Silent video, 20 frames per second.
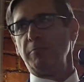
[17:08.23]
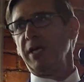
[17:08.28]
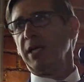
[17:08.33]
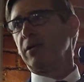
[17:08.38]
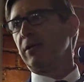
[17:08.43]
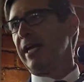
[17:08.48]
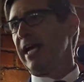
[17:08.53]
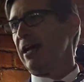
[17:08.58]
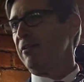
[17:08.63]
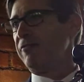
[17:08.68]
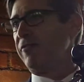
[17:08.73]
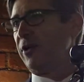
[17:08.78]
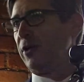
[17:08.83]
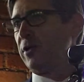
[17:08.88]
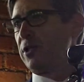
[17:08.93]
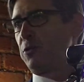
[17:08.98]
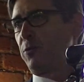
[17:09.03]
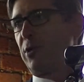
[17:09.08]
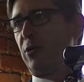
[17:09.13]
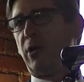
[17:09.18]
big
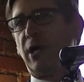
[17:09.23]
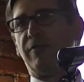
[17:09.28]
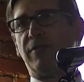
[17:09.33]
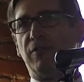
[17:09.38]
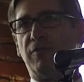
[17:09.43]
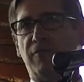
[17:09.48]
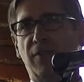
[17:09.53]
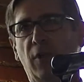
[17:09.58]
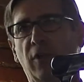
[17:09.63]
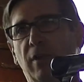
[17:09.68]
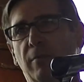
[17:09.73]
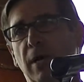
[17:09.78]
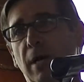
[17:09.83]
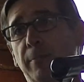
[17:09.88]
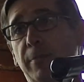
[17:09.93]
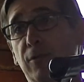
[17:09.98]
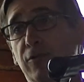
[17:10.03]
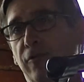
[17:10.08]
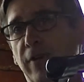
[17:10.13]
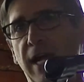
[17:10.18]
landfills. We don't have to fill them
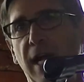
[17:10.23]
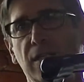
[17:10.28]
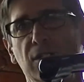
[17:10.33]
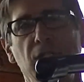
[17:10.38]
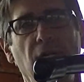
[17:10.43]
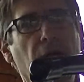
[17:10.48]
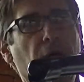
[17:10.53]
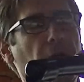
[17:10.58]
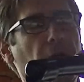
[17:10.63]
up as fast.